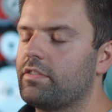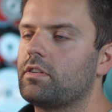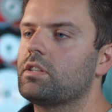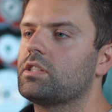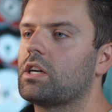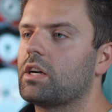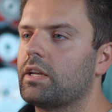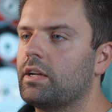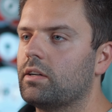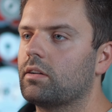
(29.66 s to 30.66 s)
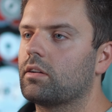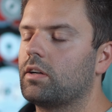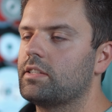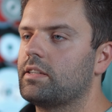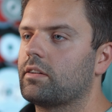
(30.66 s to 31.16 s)
I first started here,
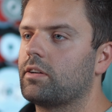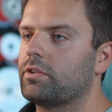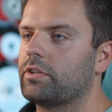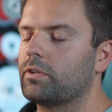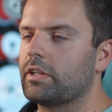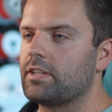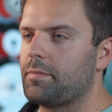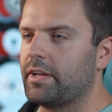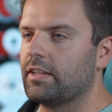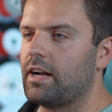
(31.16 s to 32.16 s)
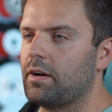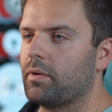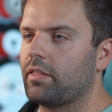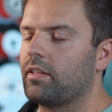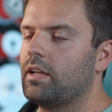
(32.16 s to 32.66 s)
Chris Santacroce really taught me a lot
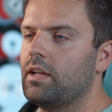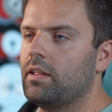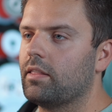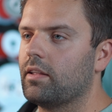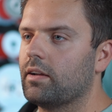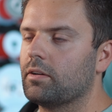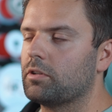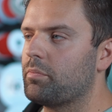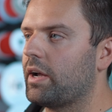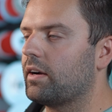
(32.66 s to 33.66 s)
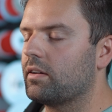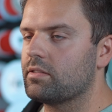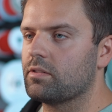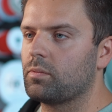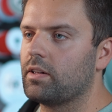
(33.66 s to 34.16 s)
with the
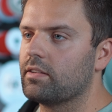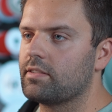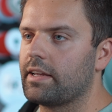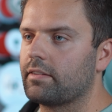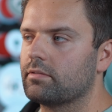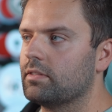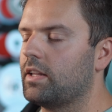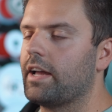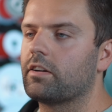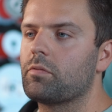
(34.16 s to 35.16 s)
repairs as well as like line